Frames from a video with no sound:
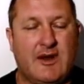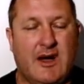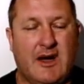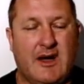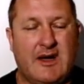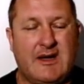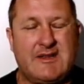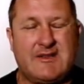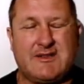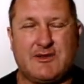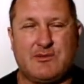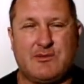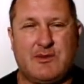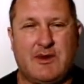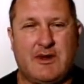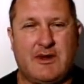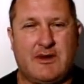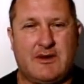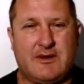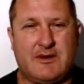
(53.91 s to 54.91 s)
high
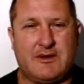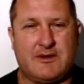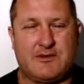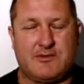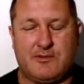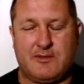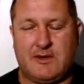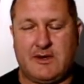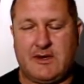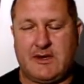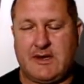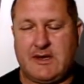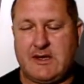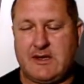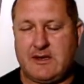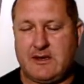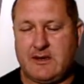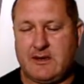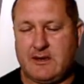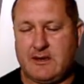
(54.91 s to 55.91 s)
Zuma alert,
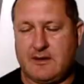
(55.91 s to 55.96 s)
really?